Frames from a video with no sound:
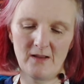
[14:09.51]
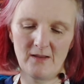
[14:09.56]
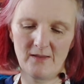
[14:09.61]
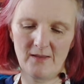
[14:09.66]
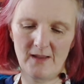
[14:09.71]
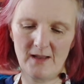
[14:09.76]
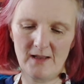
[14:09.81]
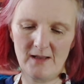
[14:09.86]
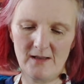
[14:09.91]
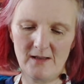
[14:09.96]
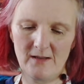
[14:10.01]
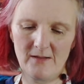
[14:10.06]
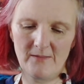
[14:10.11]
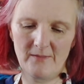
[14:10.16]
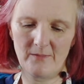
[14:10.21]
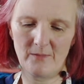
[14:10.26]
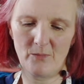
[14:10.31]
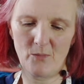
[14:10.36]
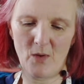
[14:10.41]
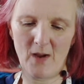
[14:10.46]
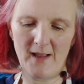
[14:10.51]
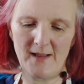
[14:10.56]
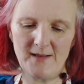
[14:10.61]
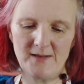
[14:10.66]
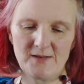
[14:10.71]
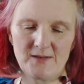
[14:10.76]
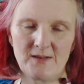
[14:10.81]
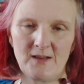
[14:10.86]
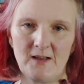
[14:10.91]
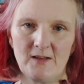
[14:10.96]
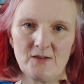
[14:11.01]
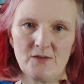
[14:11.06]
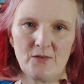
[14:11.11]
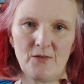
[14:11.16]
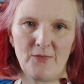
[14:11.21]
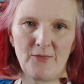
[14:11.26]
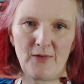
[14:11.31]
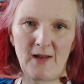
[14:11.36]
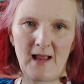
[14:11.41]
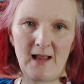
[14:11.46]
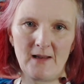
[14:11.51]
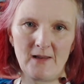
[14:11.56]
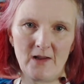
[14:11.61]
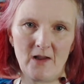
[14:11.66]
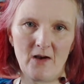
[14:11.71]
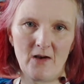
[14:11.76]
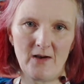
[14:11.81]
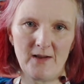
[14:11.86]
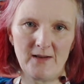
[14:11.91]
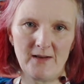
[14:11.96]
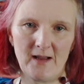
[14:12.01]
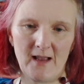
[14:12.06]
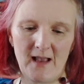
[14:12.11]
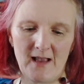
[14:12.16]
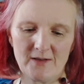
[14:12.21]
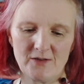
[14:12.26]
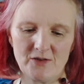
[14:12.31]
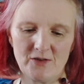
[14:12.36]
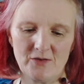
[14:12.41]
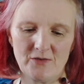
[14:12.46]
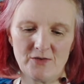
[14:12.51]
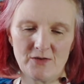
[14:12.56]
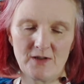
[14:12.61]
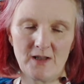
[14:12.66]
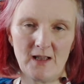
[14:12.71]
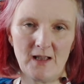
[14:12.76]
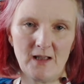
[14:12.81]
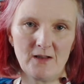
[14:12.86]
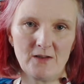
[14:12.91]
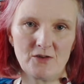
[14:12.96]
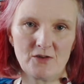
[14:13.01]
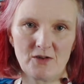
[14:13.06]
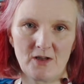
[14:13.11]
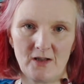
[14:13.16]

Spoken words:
the waist into a flat line as you stitch,